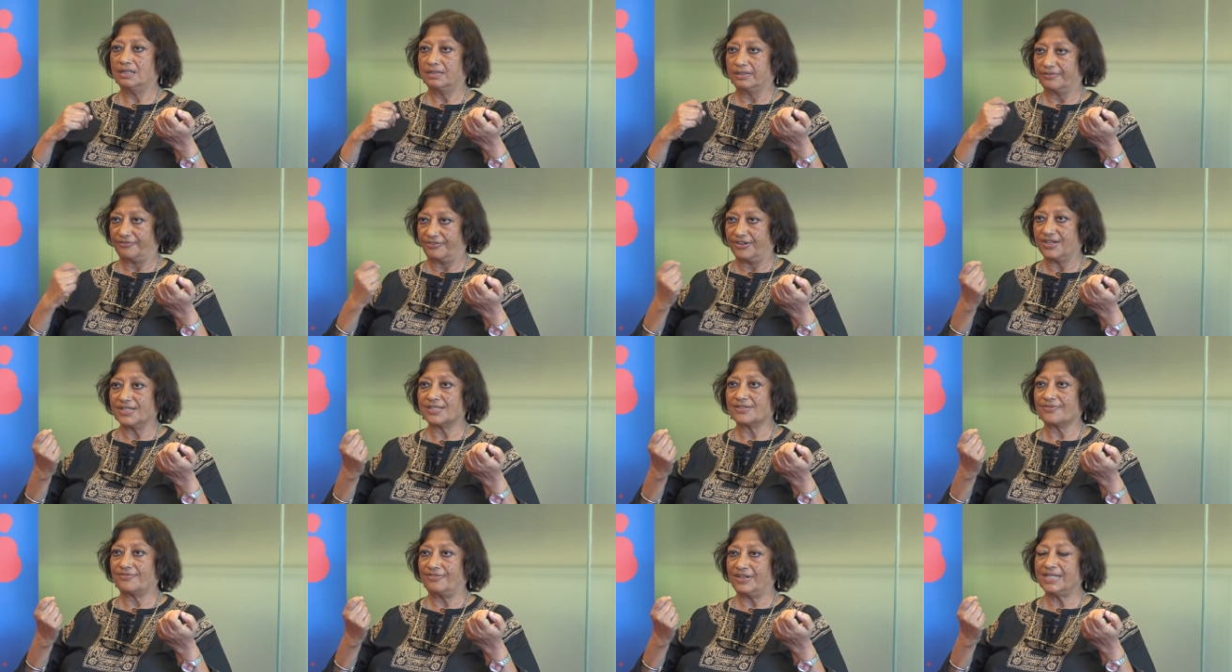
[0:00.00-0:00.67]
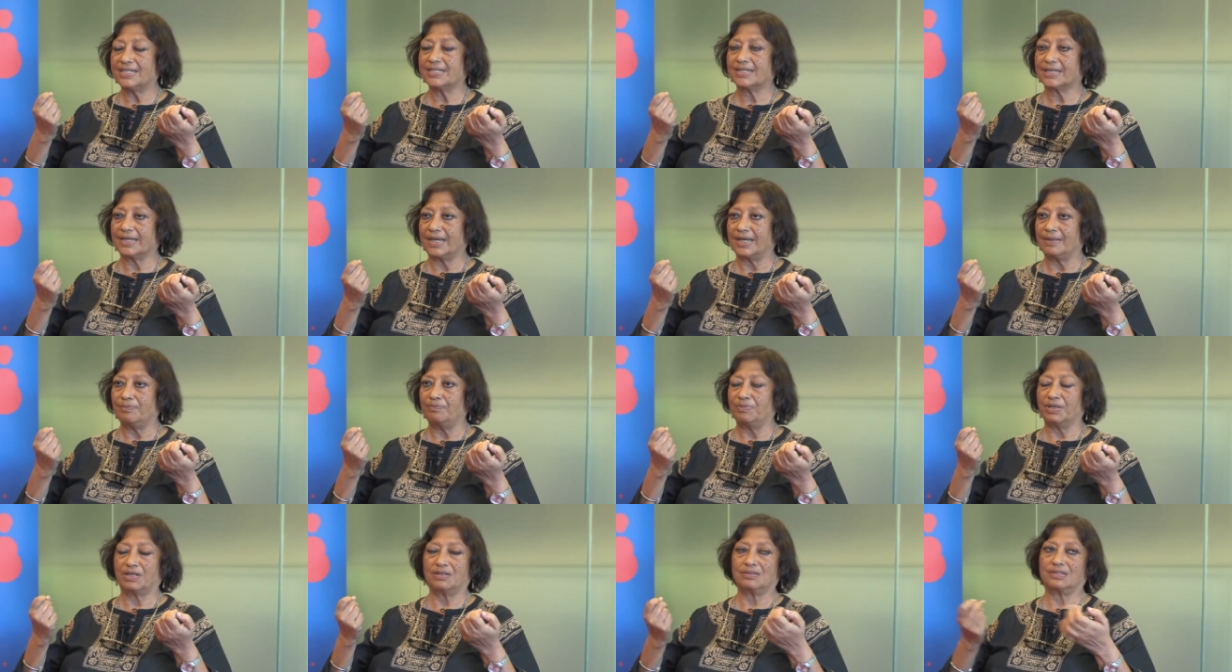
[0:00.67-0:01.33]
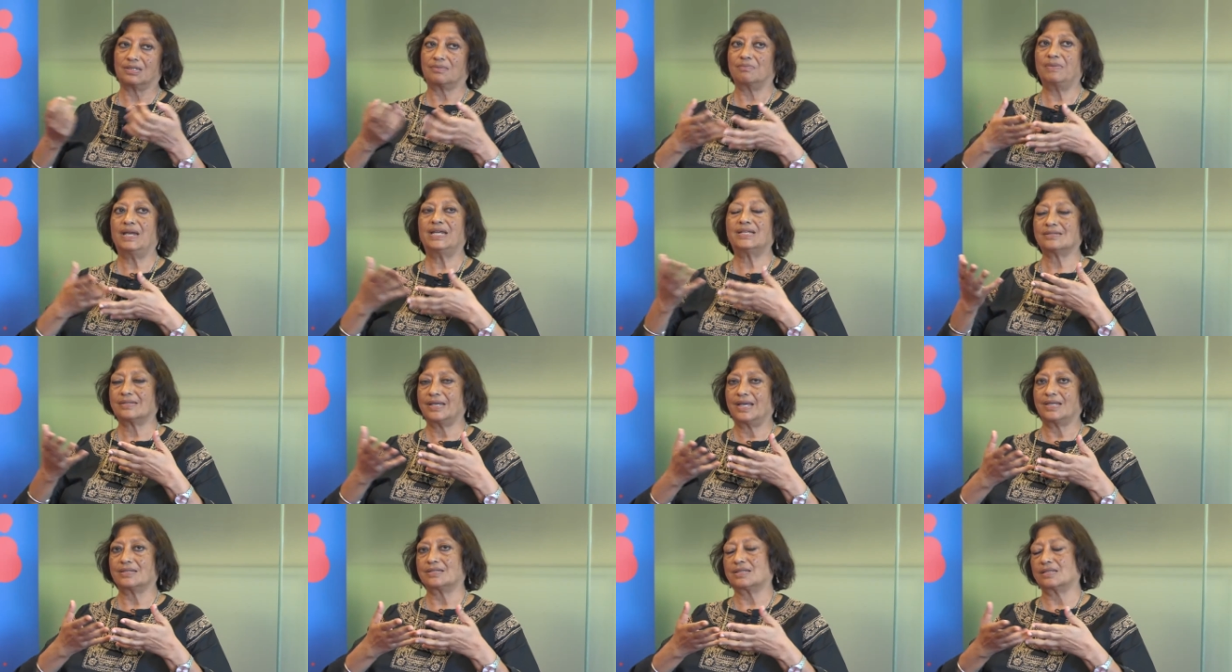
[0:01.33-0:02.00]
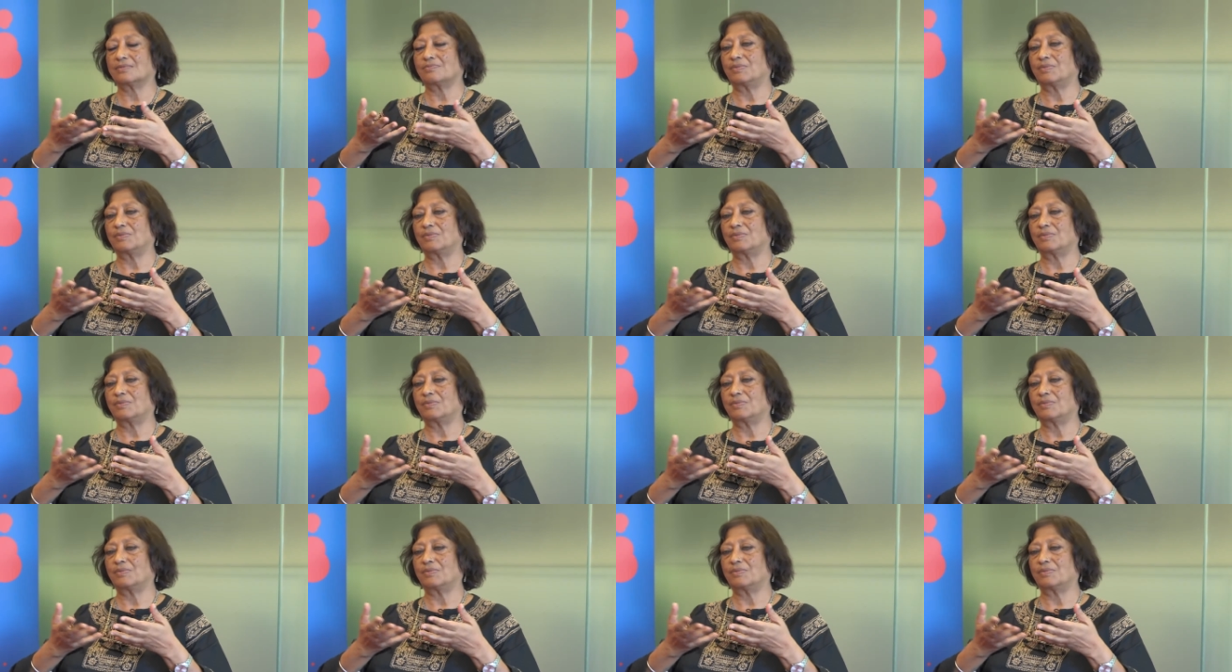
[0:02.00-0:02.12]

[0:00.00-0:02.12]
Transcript: the First Fleet came, because it made sense.